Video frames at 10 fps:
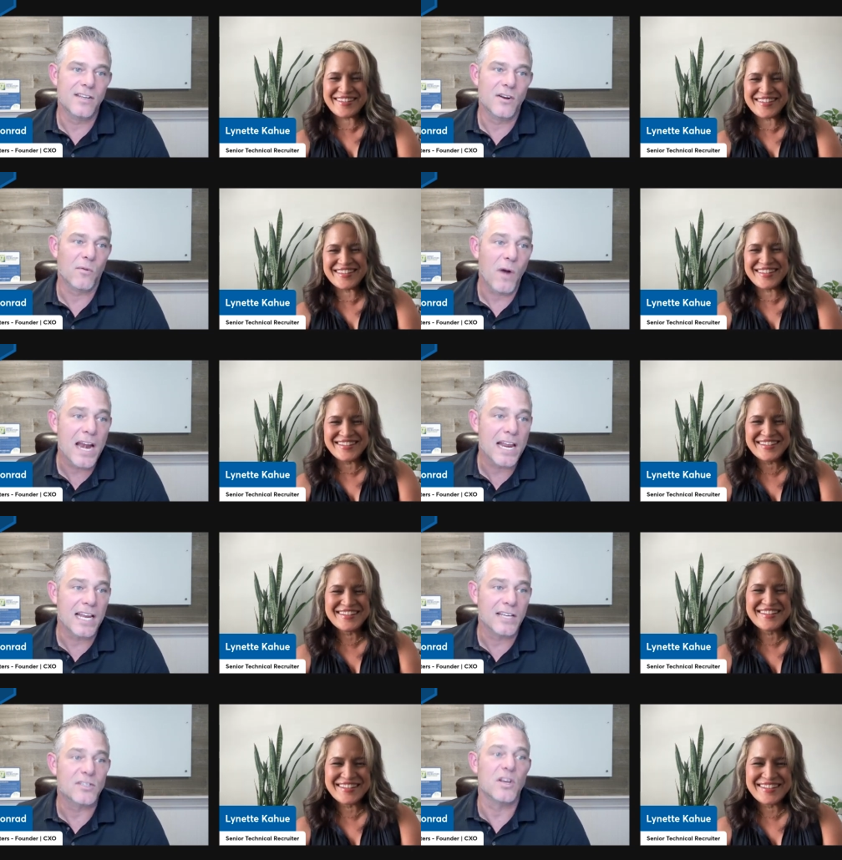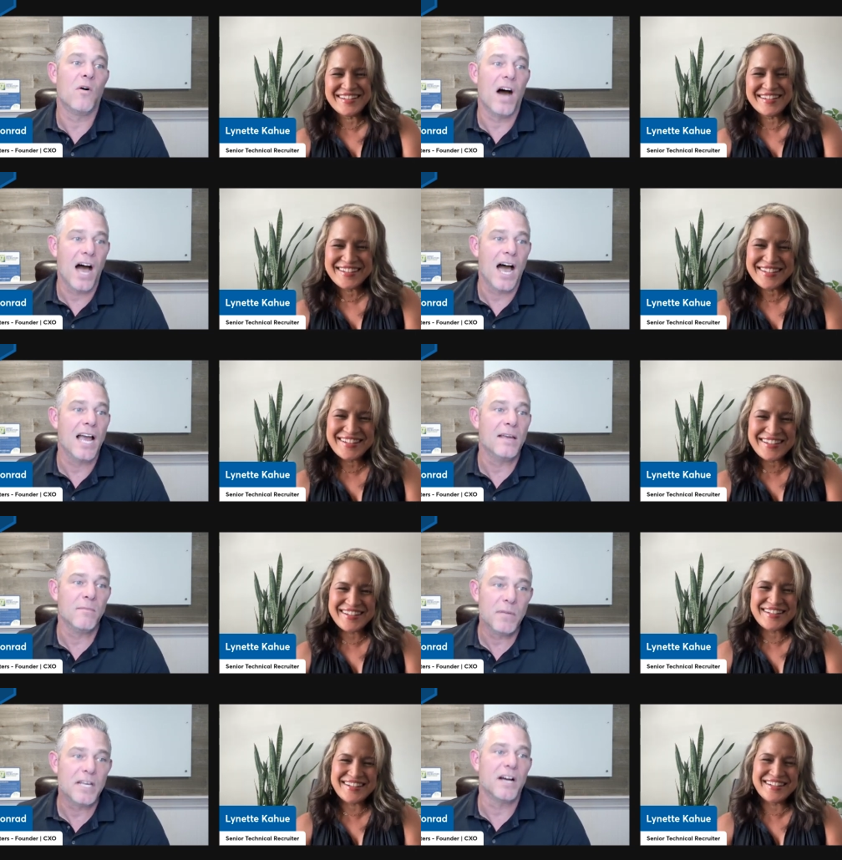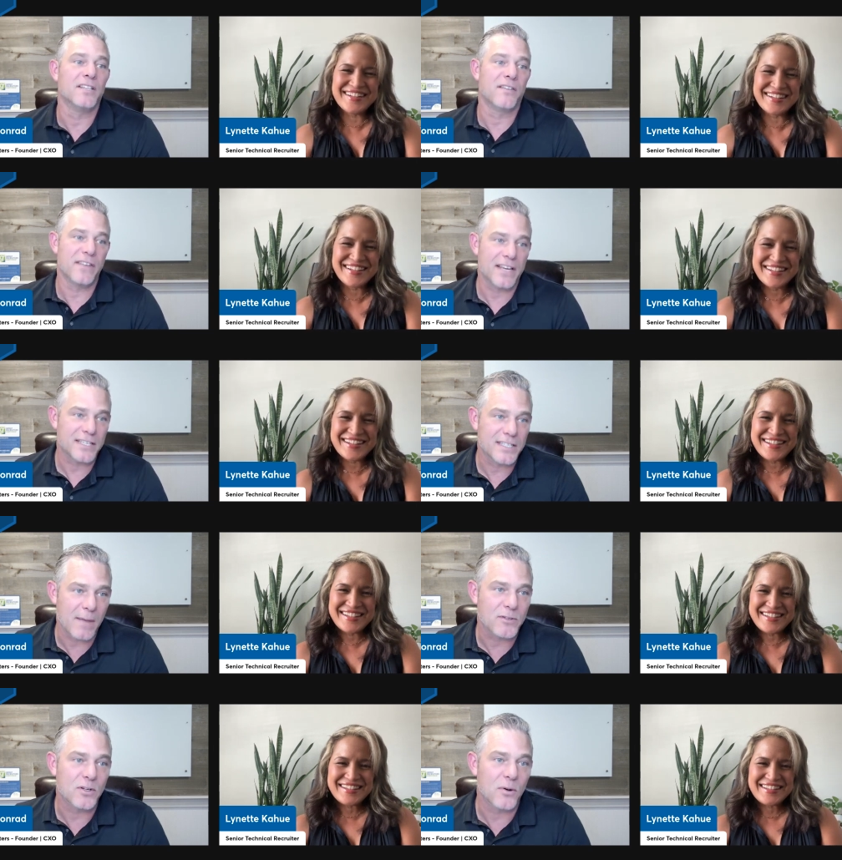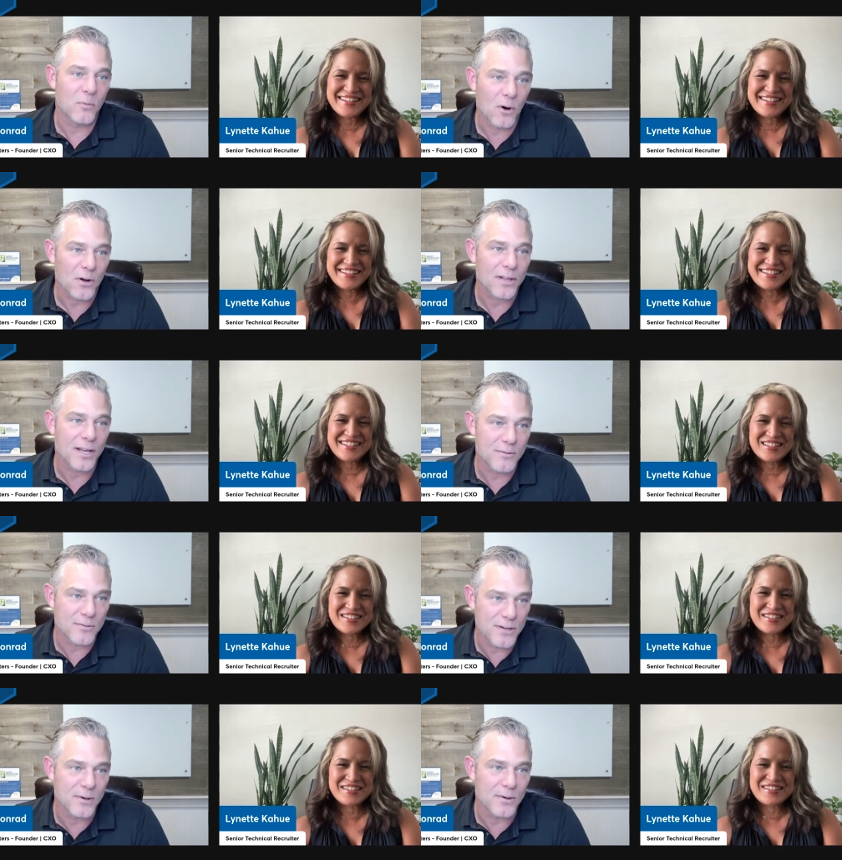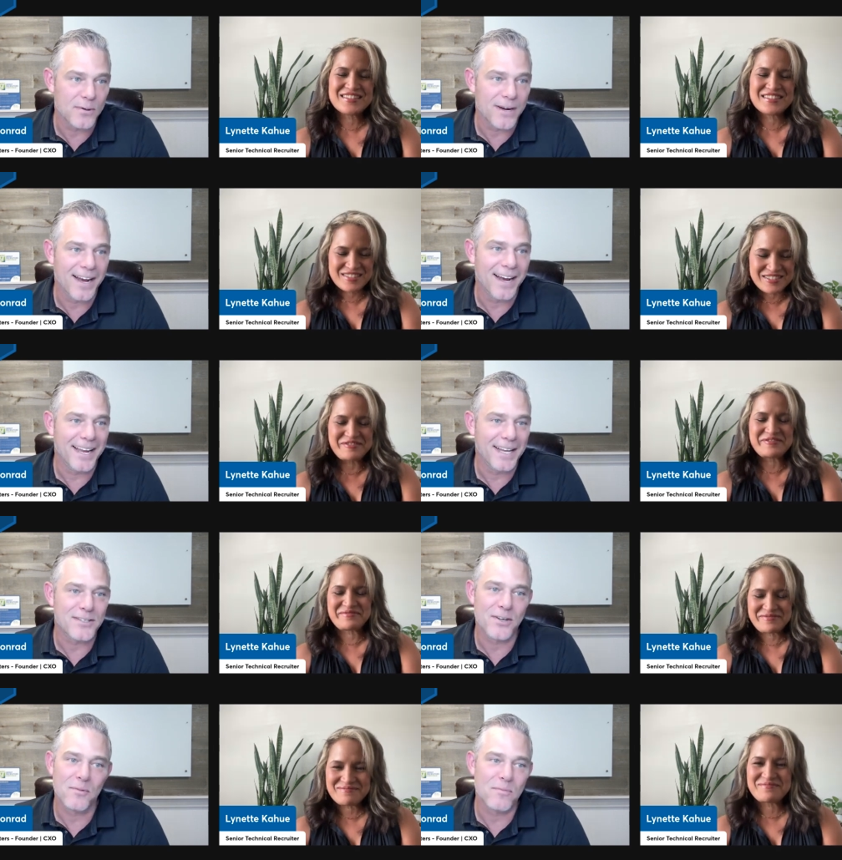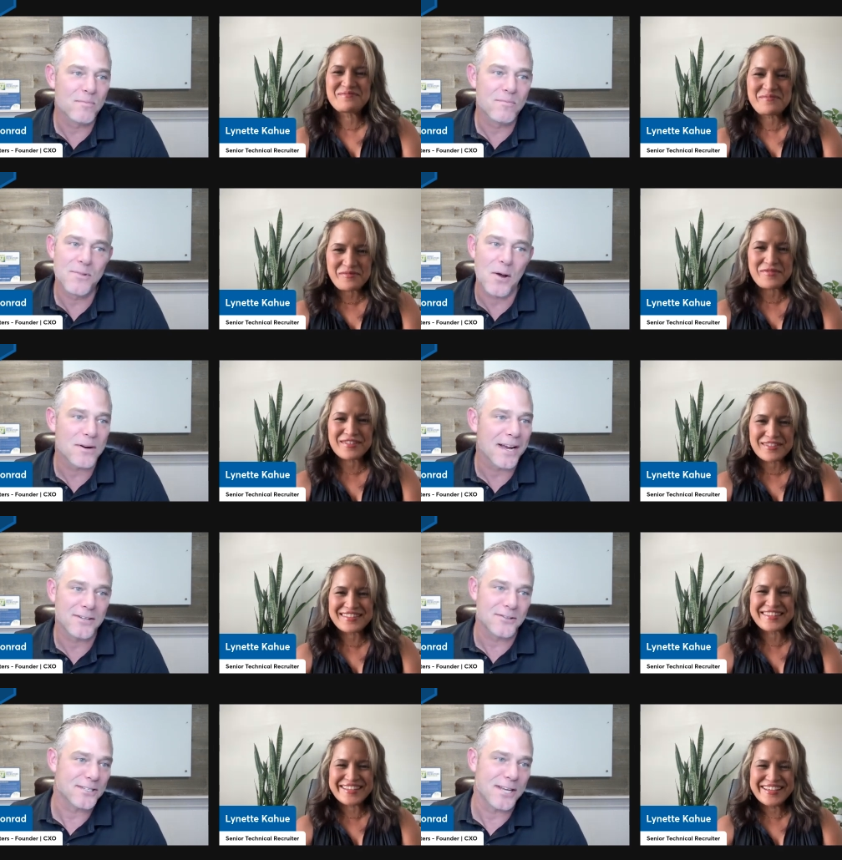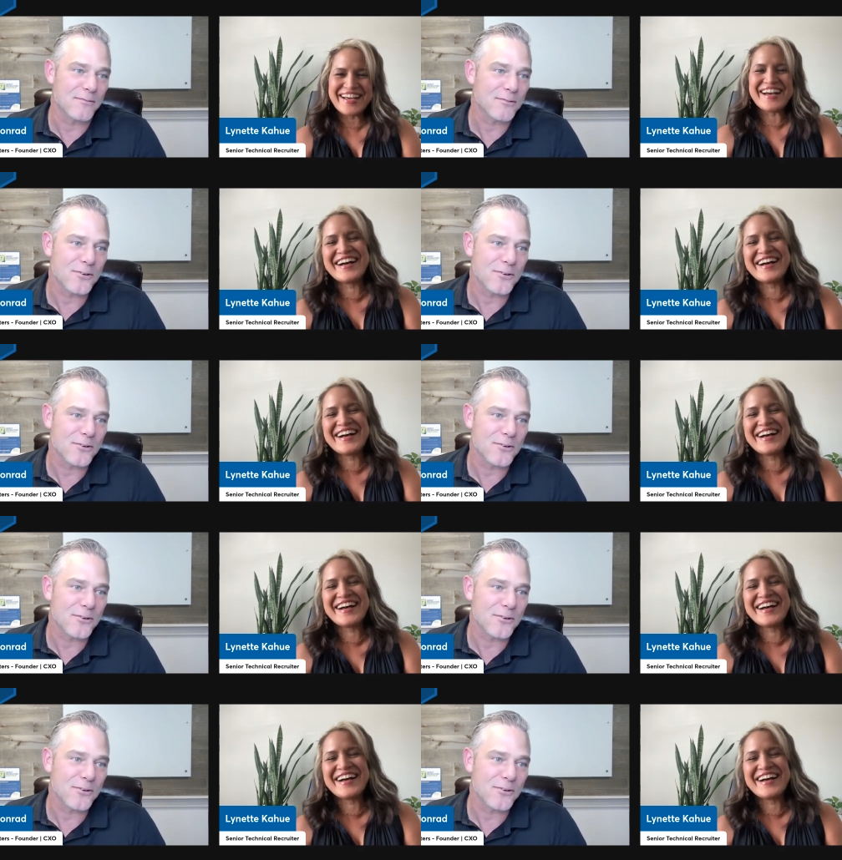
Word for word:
Speaker 1: rating is so high because of the exceptional work that you do, uh, and so don't cut yourself short.